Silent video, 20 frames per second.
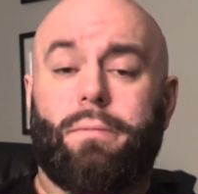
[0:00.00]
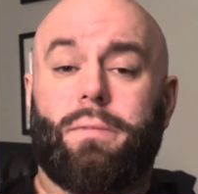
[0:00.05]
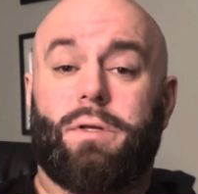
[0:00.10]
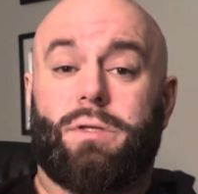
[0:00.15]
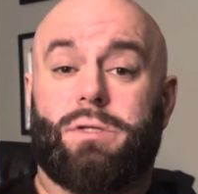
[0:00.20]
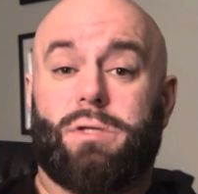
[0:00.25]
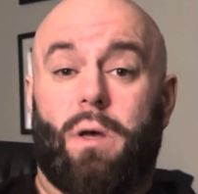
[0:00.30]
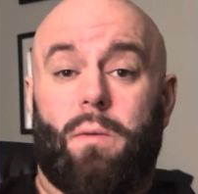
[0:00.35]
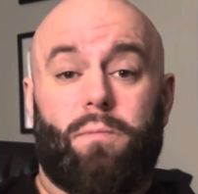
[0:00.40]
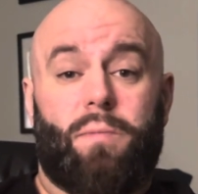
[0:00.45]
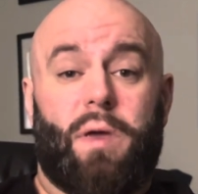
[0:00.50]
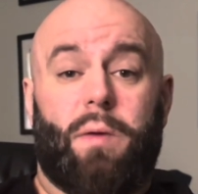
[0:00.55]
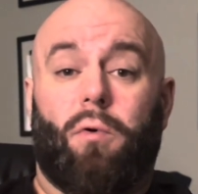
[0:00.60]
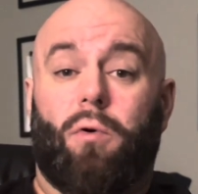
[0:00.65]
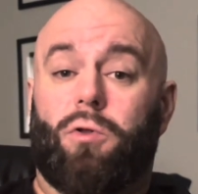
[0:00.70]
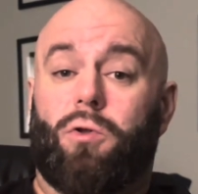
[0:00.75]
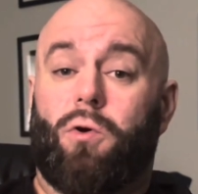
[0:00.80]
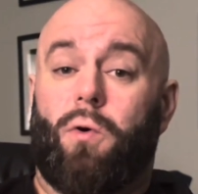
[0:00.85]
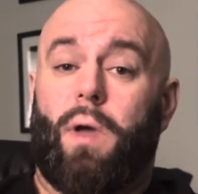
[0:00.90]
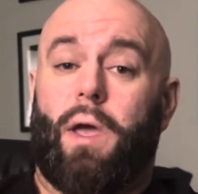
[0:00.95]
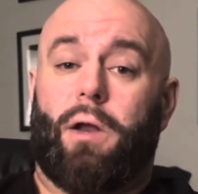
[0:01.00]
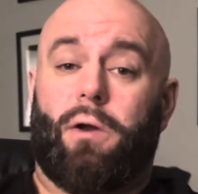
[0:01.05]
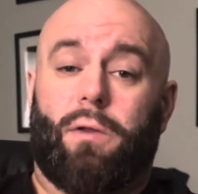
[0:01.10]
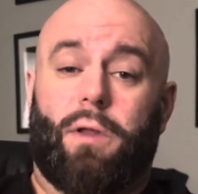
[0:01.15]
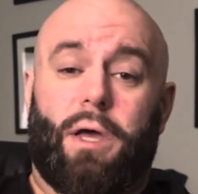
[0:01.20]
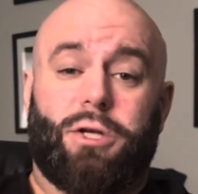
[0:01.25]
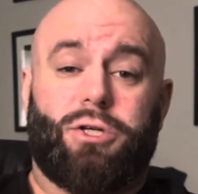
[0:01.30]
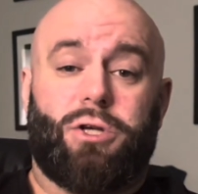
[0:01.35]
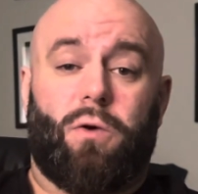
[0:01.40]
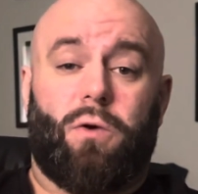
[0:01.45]
Some people don't handle
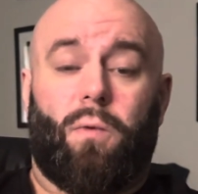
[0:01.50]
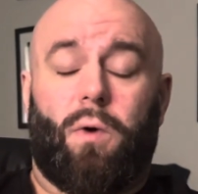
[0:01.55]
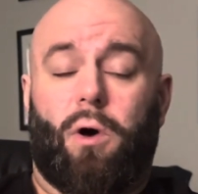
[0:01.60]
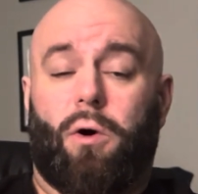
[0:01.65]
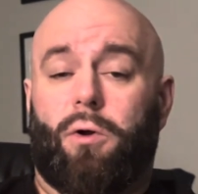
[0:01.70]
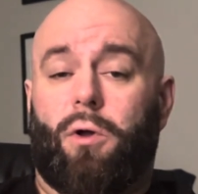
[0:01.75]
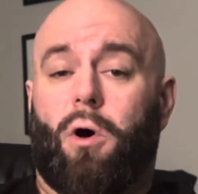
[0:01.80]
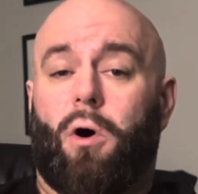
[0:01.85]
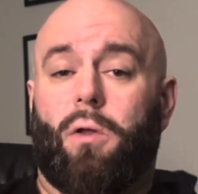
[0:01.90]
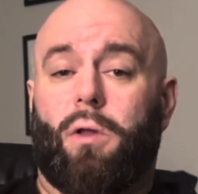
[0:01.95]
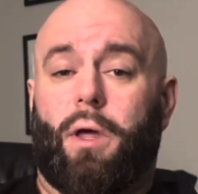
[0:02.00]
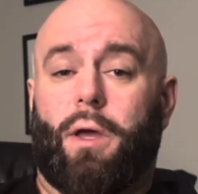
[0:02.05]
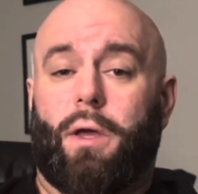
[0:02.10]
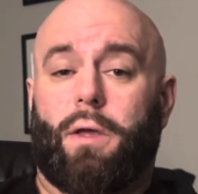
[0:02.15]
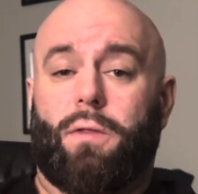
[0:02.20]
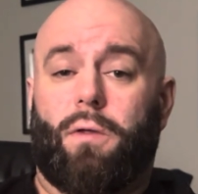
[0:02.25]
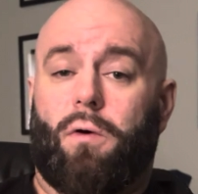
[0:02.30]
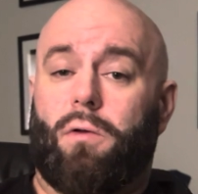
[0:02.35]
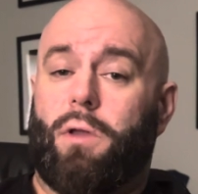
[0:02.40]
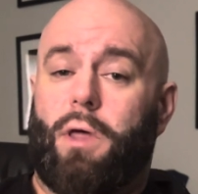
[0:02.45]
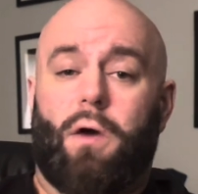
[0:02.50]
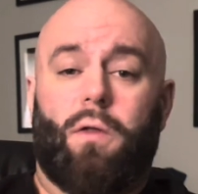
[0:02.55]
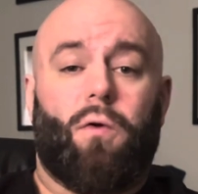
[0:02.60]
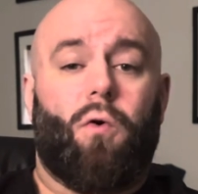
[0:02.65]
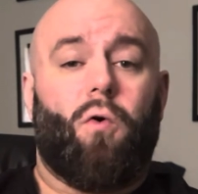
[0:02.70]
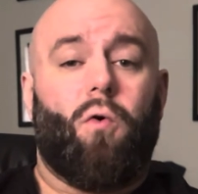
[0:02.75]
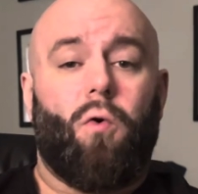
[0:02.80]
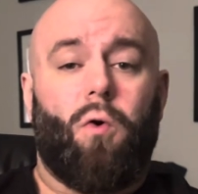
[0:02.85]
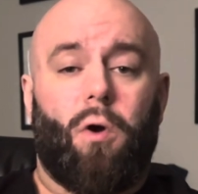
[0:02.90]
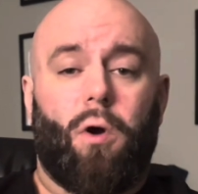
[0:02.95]
that shit well at all. Like they'll lay on the
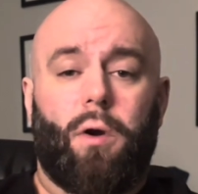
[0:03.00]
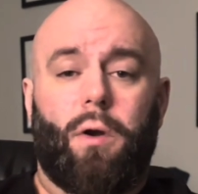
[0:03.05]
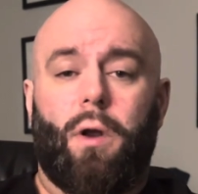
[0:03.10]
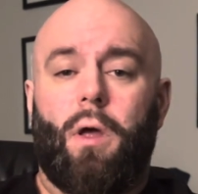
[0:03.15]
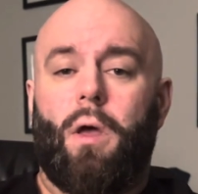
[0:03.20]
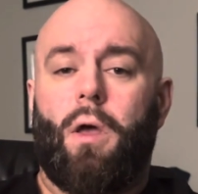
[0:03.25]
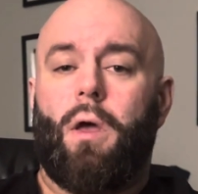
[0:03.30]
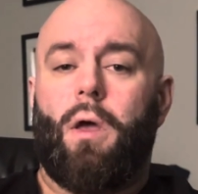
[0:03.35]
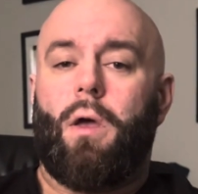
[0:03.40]
horn.